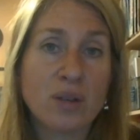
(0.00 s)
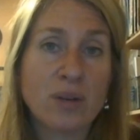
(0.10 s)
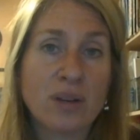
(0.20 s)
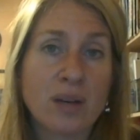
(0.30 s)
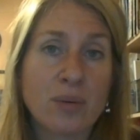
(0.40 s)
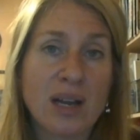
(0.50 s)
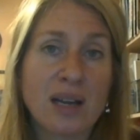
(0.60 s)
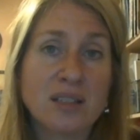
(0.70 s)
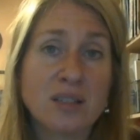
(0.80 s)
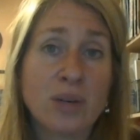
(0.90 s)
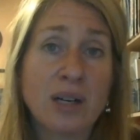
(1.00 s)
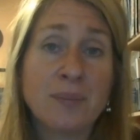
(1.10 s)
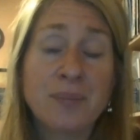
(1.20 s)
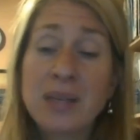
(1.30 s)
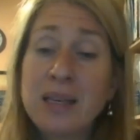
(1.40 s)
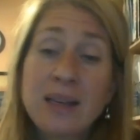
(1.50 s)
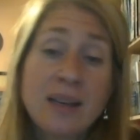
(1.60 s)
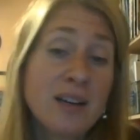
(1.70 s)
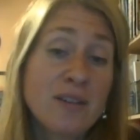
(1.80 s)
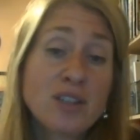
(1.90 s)
where they were at as well.
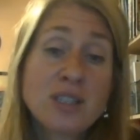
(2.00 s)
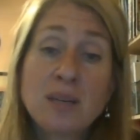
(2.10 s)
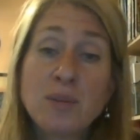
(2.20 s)
For some